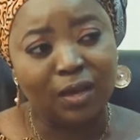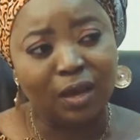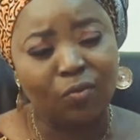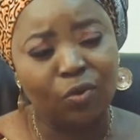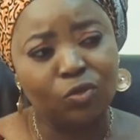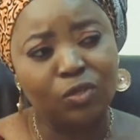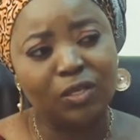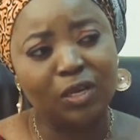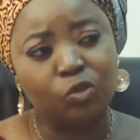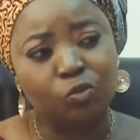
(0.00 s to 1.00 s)
What do you
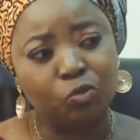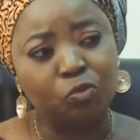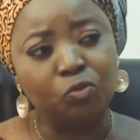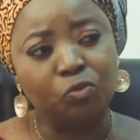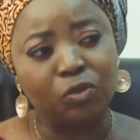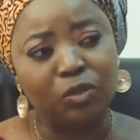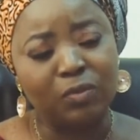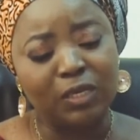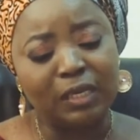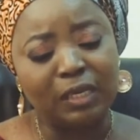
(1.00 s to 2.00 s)
intend to do
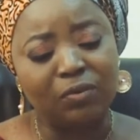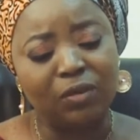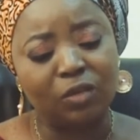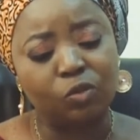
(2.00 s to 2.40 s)
immediately you get